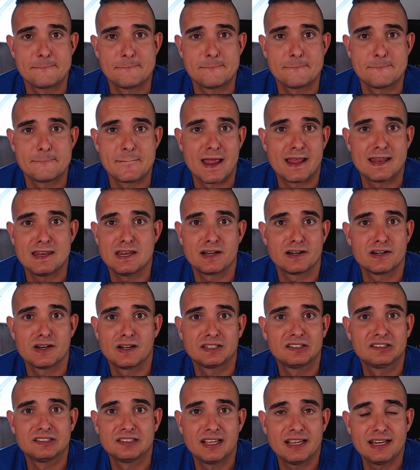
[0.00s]
and they're not
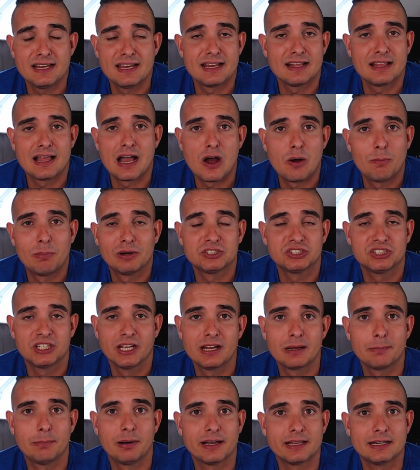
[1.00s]
stating how much
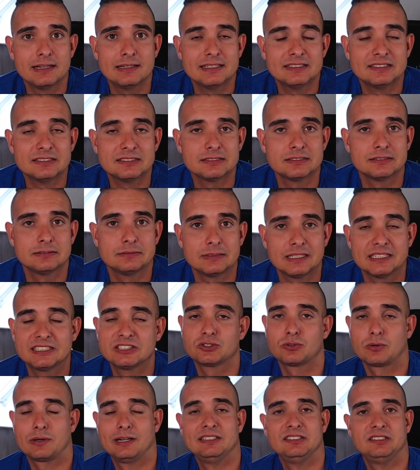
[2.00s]
gigabyte it is. It's
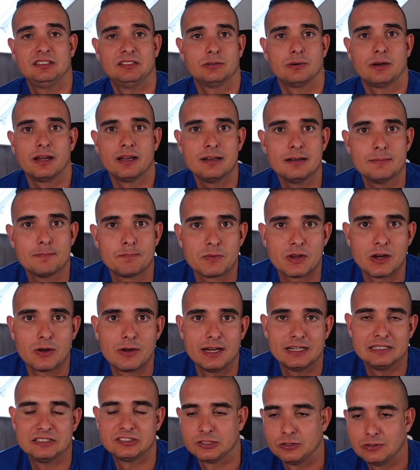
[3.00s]
crazy, right? All
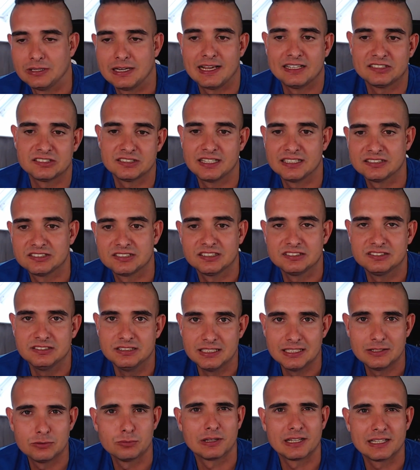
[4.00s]
right, so it has an SSD,
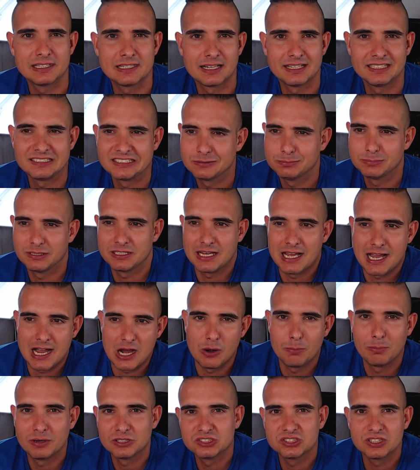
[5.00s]
really nice, but how
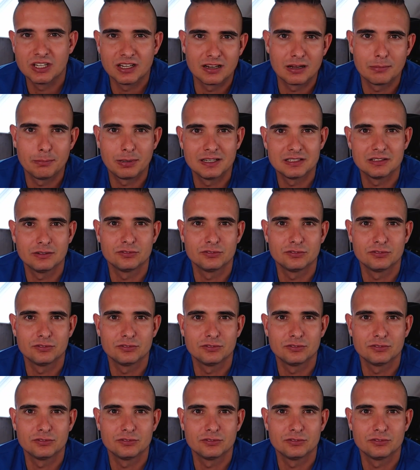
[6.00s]
much gigabyte of